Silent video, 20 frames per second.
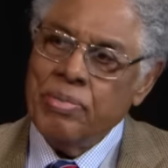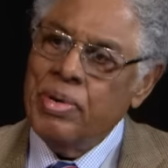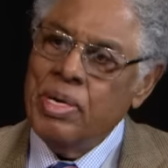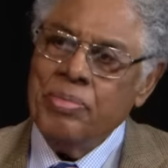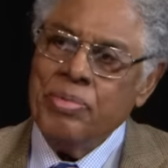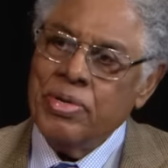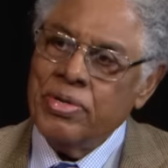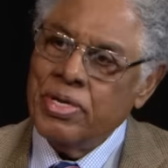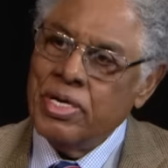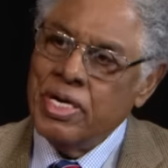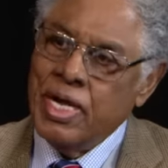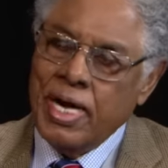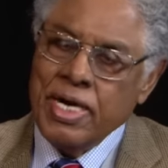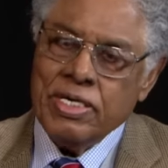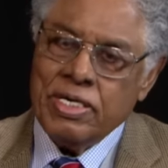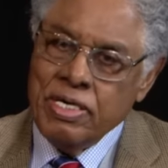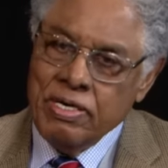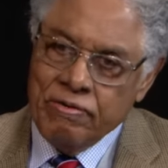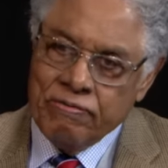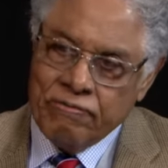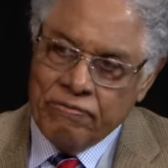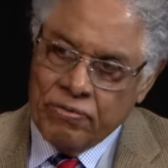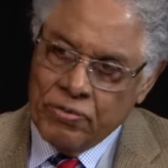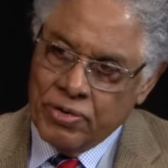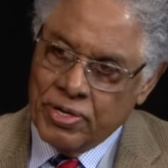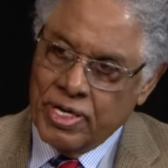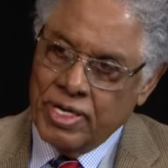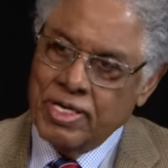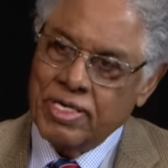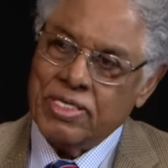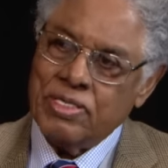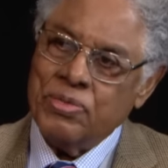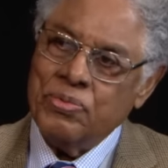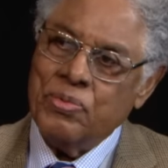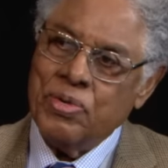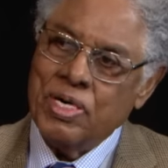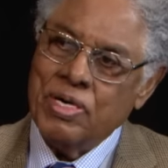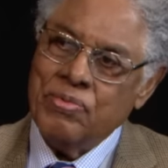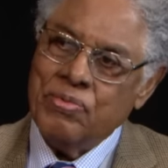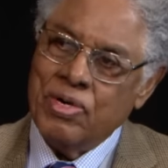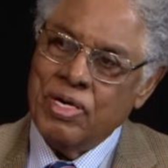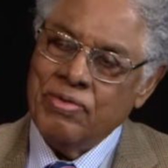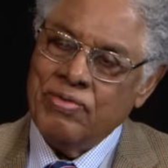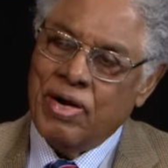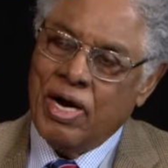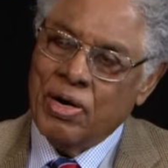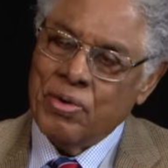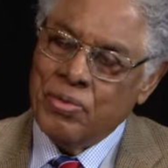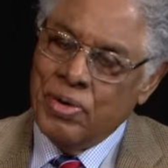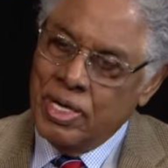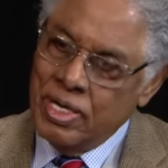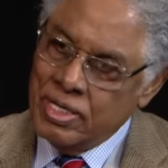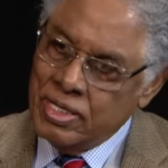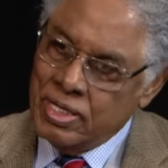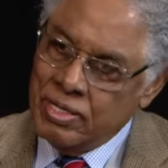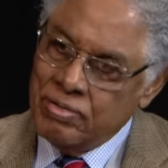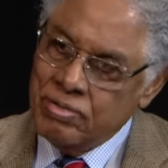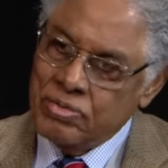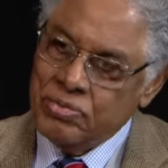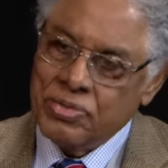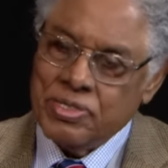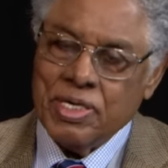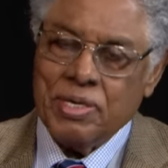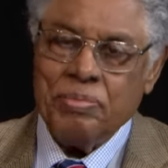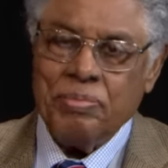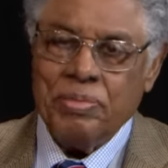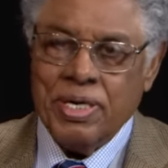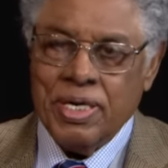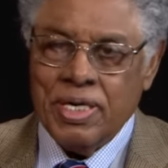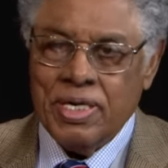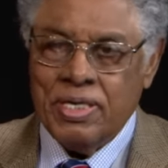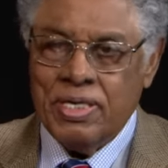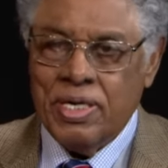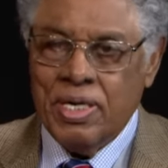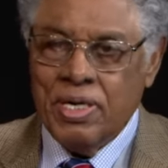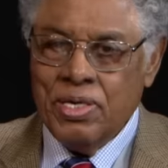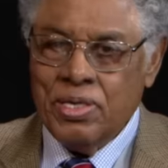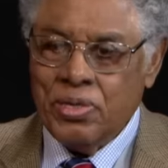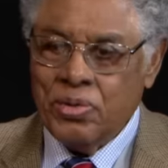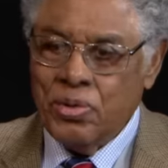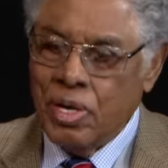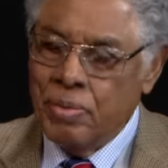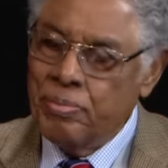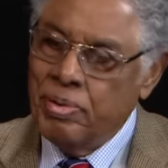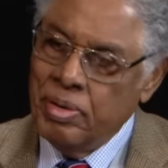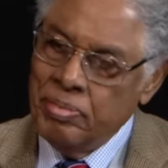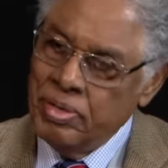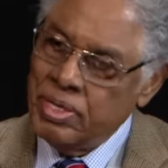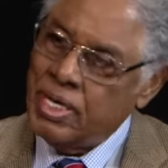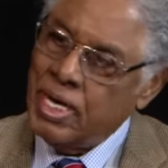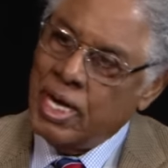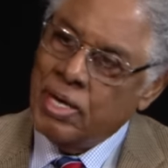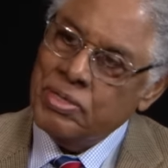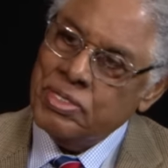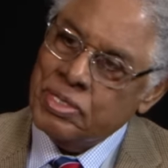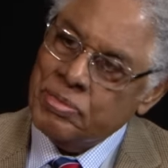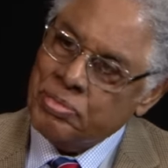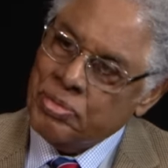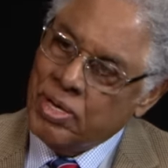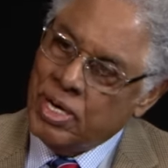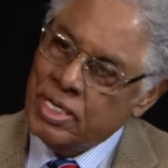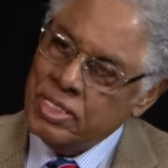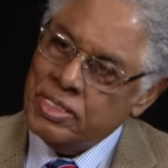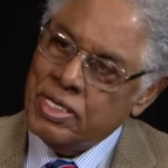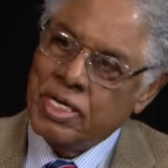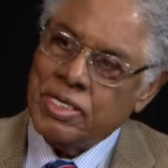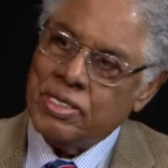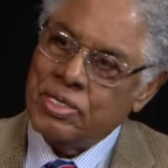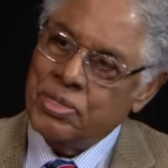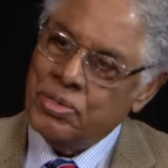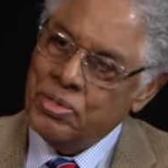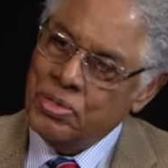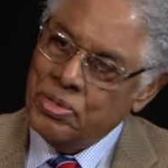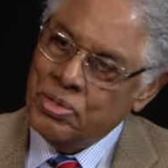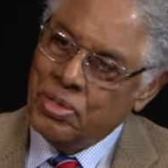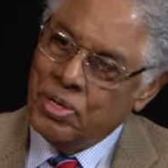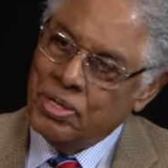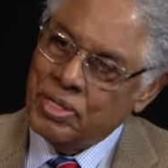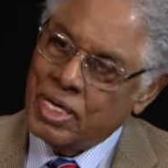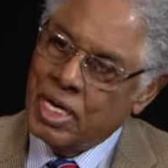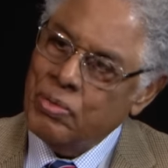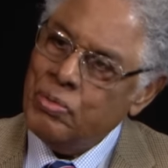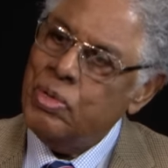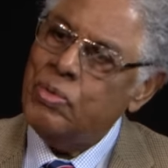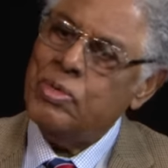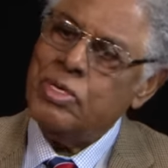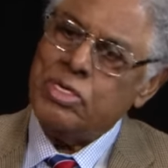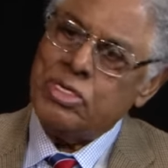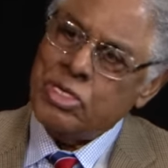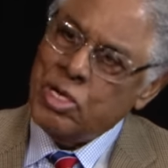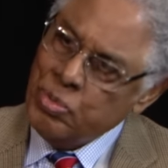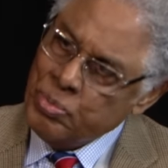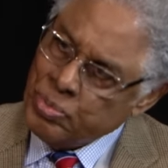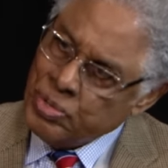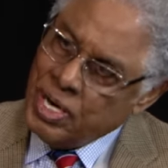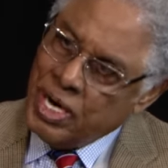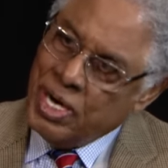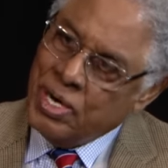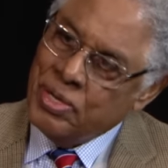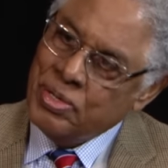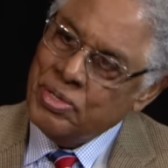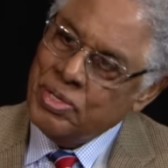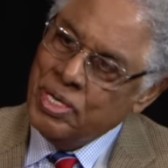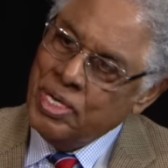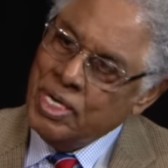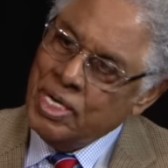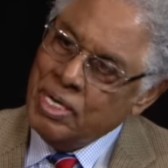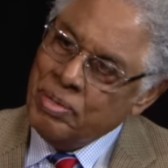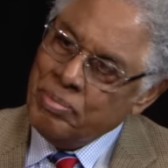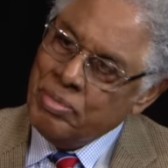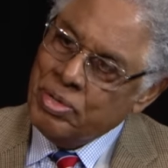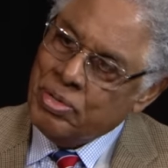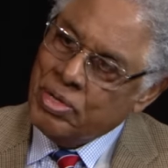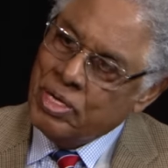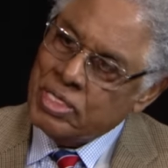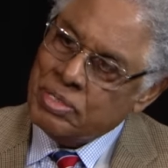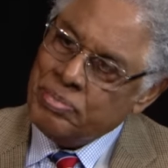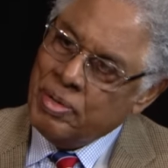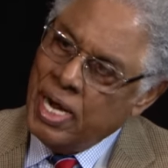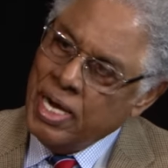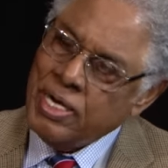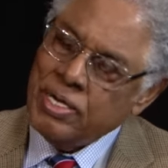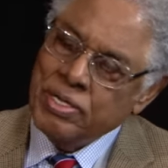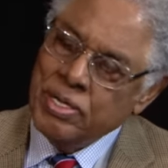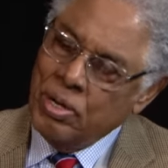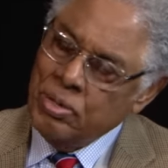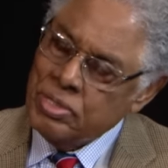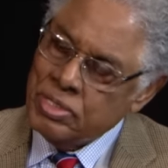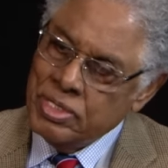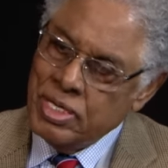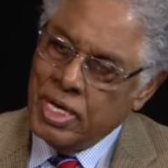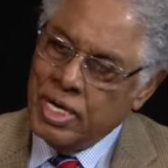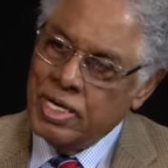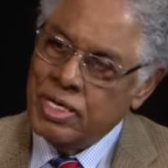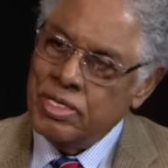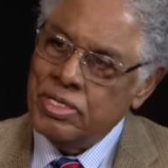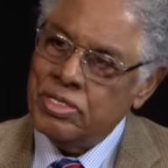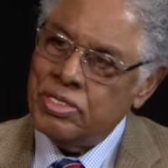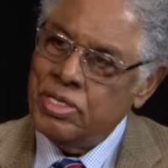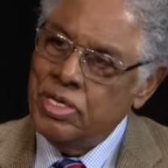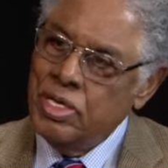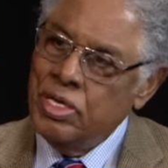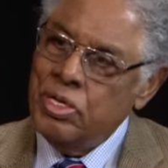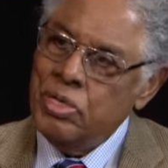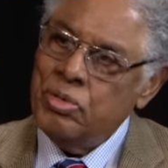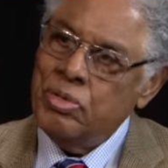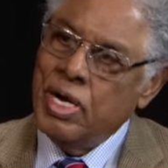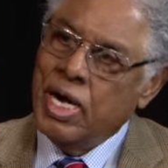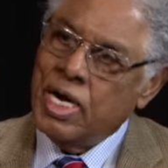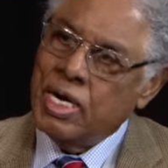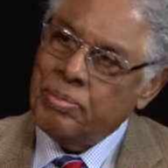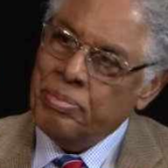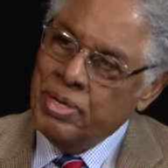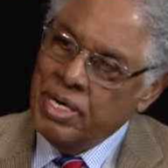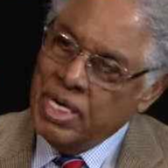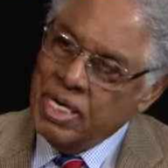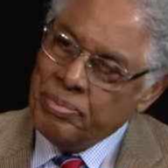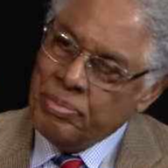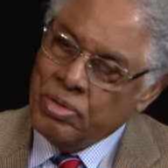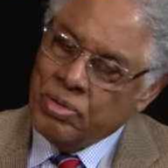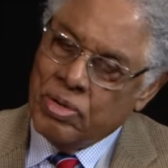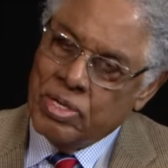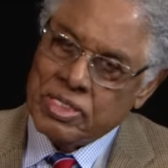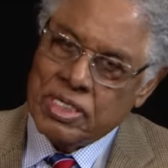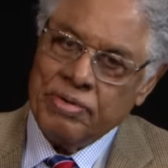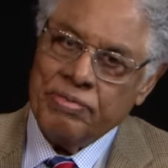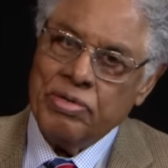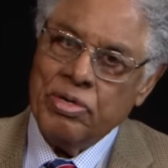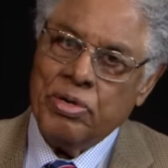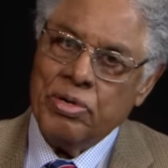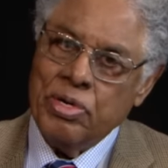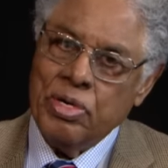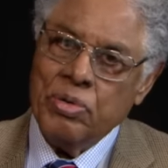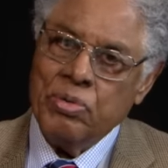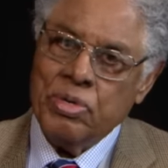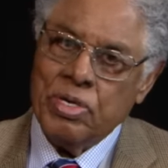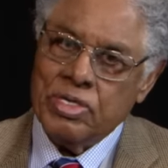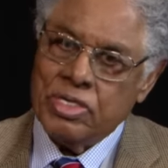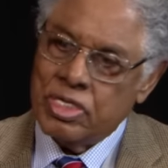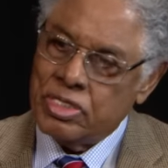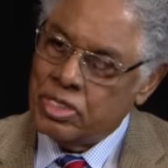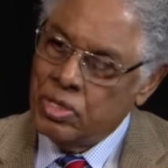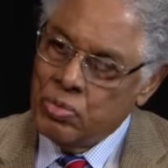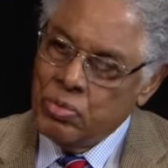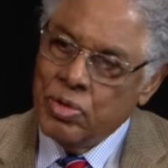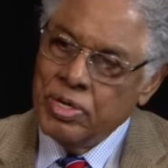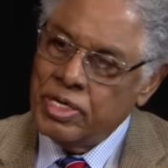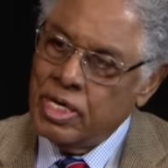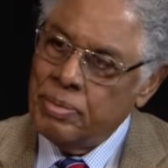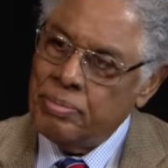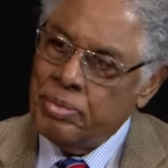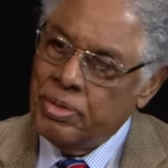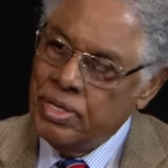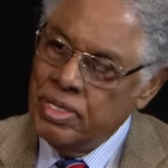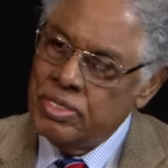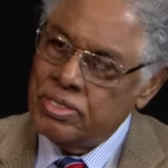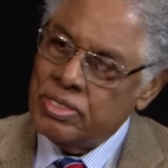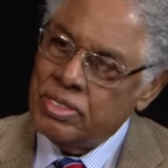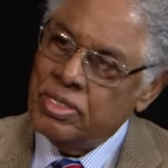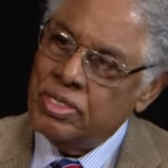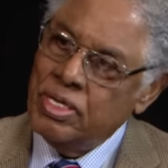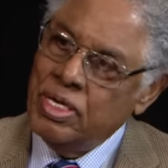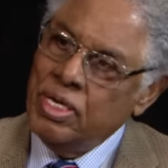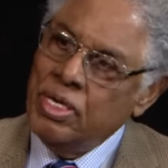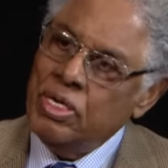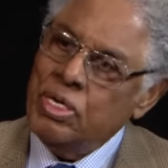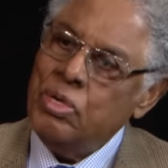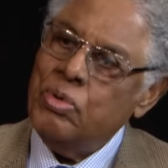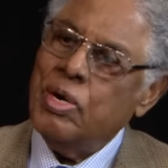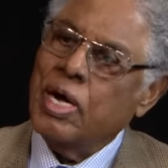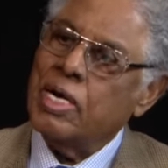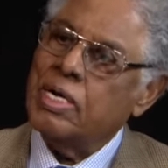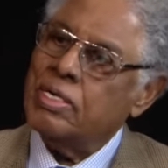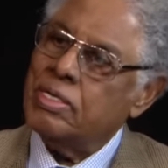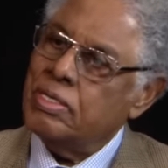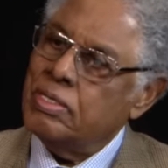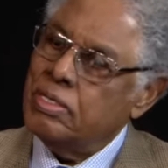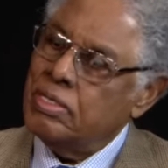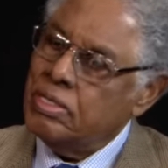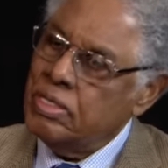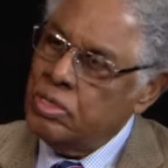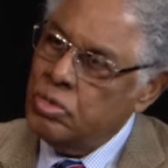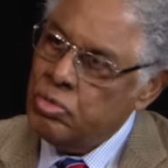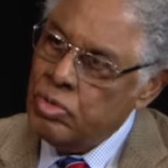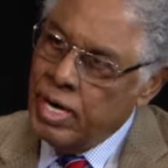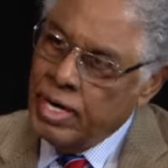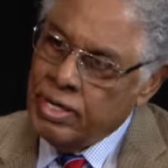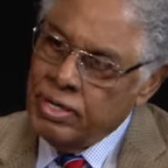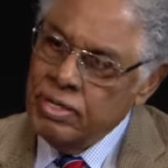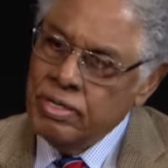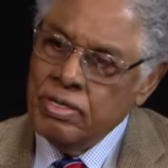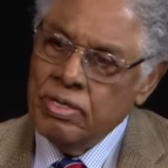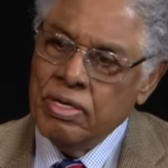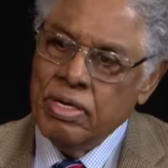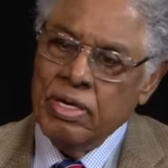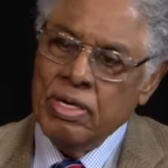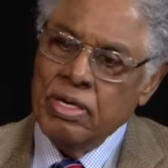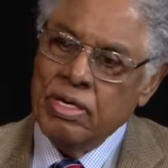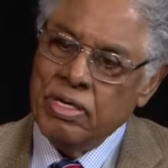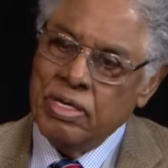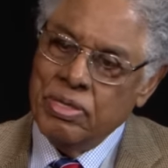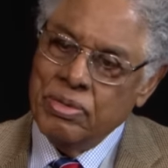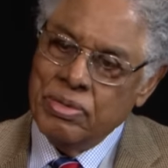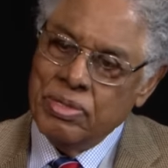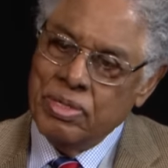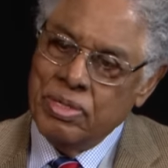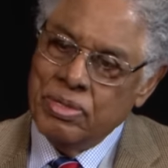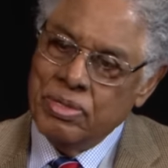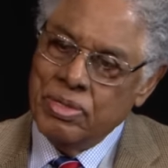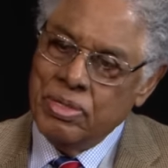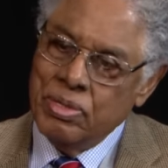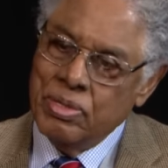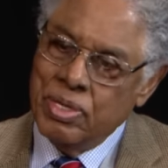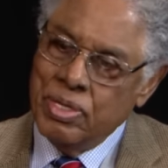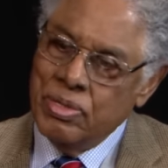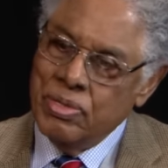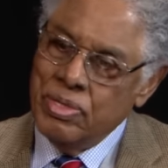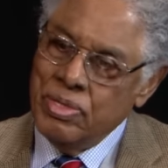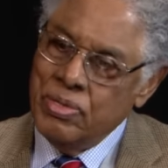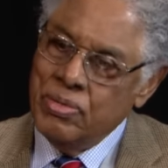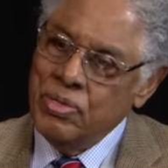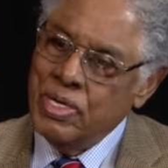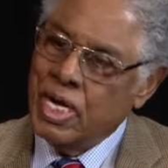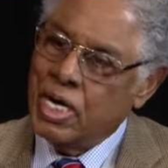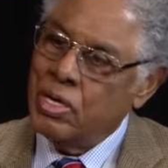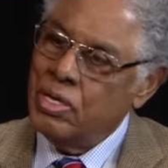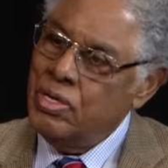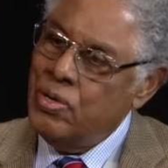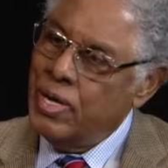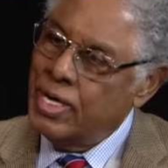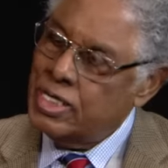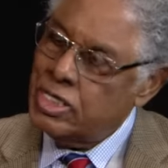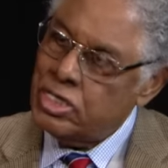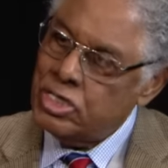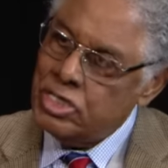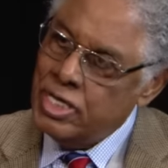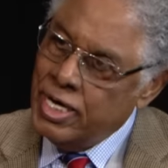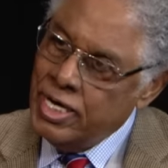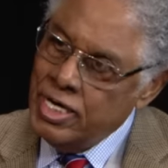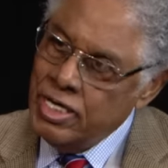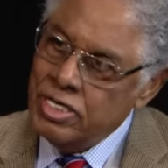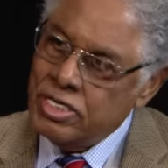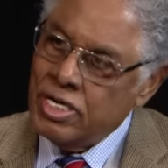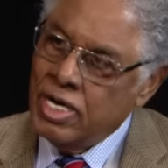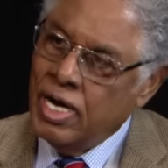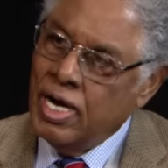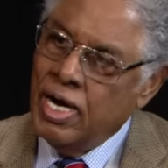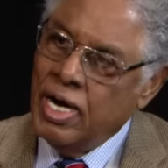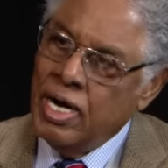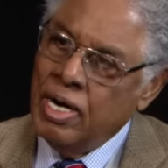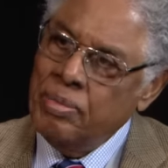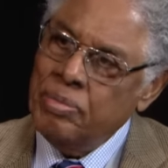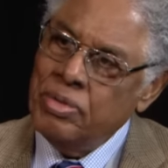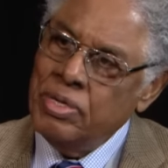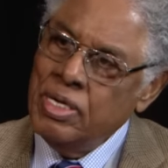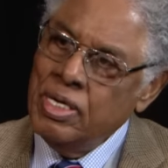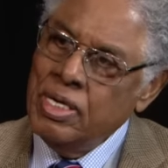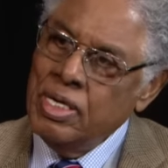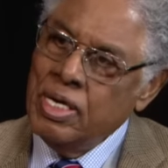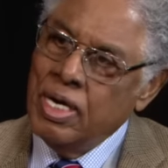remember in the 1940s, one of, one of our relatives was admitted to a public housing project in New York, and we were so proud because back in those days, you got admitted because even though you were just a working person, you had a good record, you, you, you, you, you had, a, you had a steady job.